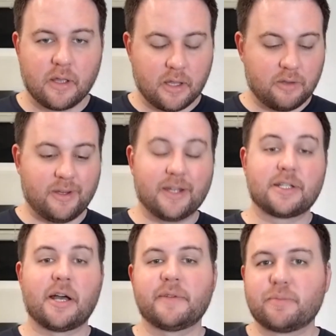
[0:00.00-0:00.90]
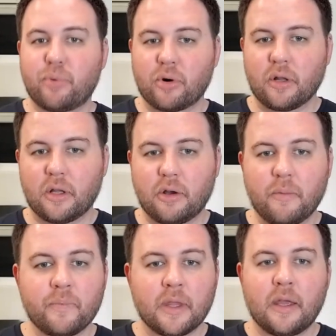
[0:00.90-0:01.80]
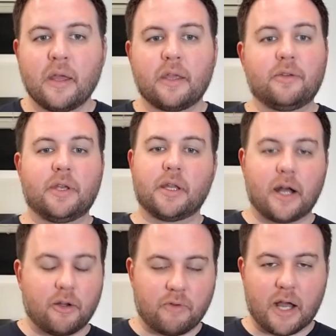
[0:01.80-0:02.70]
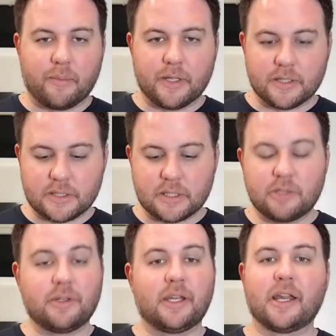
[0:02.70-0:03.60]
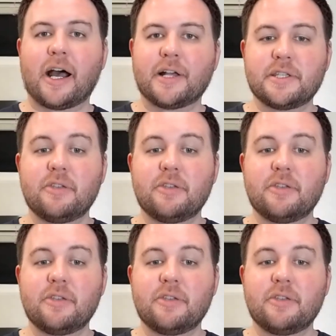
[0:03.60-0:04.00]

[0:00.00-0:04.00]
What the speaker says: You need a Thomas Bortolo. You need a Robbins. You need an Ozzie.